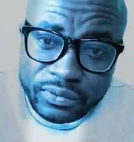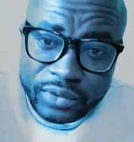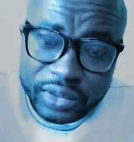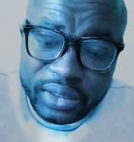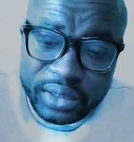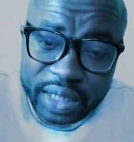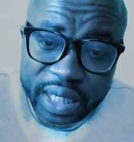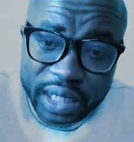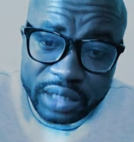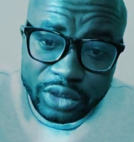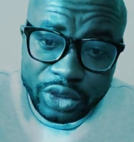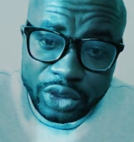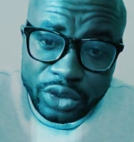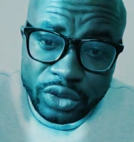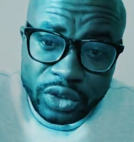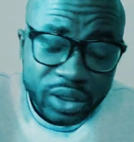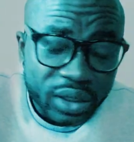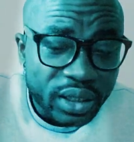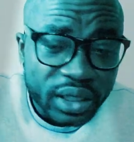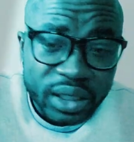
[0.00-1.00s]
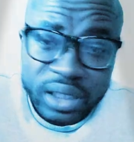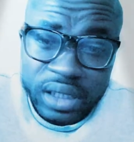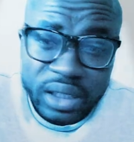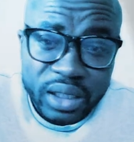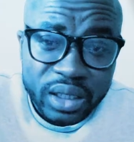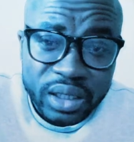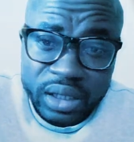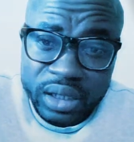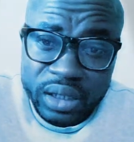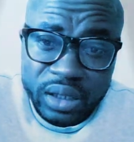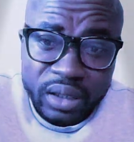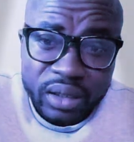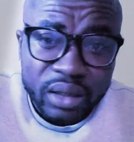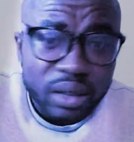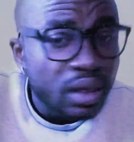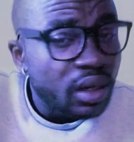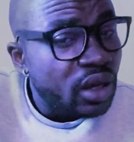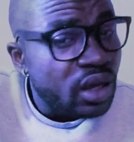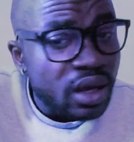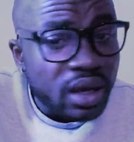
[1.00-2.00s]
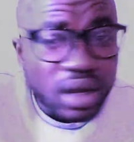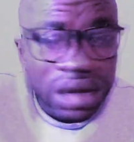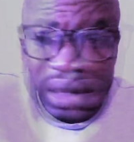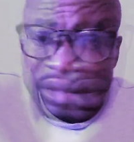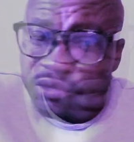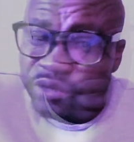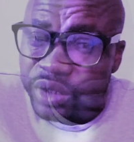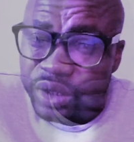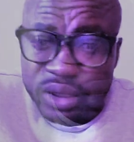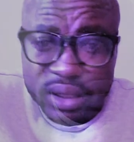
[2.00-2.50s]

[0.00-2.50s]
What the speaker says: in Dallas here, and the kid love his